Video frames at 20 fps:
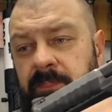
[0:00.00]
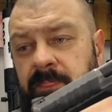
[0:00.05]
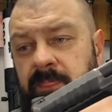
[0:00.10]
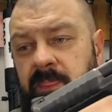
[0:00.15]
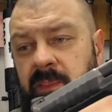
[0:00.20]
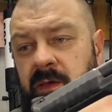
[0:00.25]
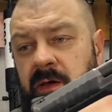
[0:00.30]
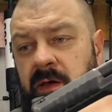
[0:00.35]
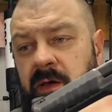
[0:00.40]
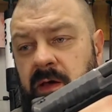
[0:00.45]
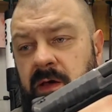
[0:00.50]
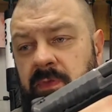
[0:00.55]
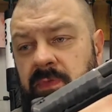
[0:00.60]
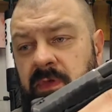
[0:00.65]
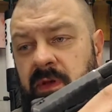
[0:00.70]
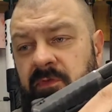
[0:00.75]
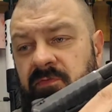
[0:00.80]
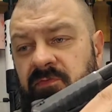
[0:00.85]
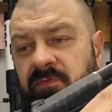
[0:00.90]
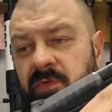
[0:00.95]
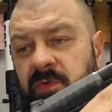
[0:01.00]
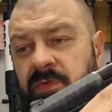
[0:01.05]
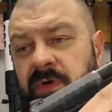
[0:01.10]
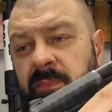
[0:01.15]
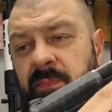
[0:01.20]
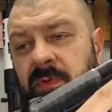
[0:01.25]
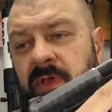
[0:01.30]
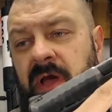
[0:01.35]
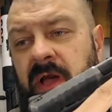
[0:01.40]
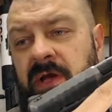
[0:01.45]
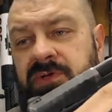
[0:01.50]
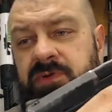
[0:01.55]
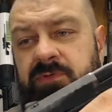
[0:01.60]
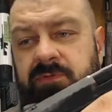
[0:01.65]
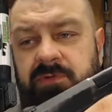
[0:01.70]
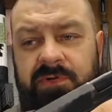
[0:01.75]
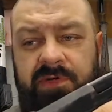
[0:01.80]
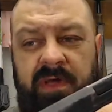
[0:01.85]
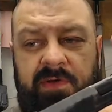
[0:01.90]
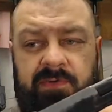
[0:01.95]
than a full double action,
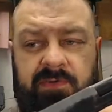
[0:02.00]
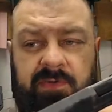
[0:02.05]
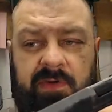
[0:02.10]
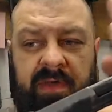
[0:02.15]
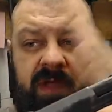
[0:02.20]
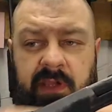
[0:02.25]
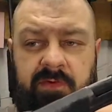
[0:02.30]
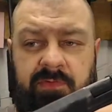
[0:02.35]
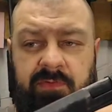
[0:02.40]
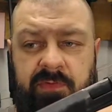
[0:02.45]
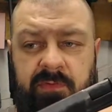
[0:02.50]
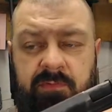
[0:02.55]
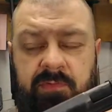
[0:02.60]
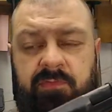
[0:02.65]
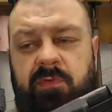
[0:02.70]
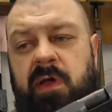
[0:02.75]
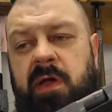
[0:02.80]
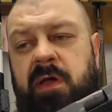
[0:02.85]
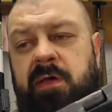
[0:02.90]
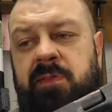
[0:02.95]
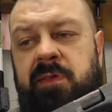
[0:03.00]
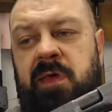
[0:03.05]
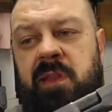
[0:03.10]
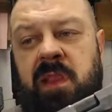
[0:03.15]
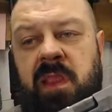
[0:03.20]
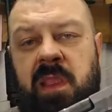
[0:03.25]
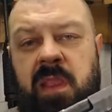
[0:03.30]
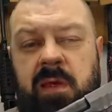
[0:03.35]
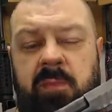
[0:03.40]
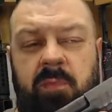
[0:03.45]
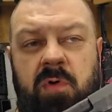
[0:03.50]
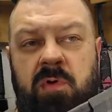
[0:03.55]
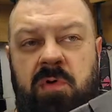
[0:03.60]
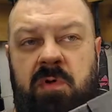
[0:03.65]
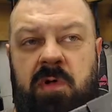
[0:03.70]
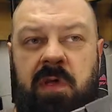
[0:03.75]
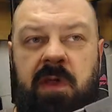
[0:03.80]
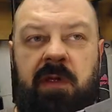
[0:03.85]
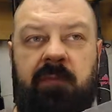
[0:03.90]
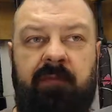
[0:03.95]
which has to actually retract that hammer
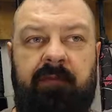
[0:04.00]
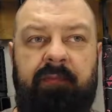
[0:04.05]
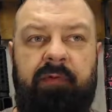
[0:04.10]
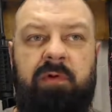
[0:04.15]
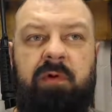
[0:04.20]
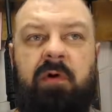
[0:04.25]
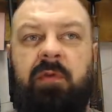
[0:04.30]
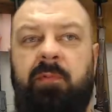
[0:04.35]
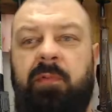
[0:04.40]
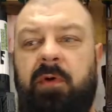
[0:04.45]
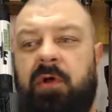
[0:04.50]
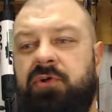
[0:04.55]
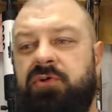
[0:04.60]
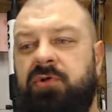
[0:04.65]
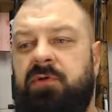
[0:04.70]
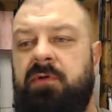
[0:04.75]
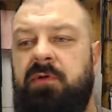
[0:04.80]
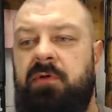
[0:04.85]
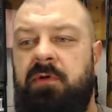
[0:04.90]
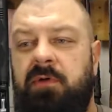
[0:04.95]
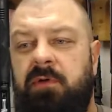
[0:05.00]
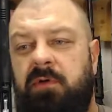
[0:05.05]
and put all the pressure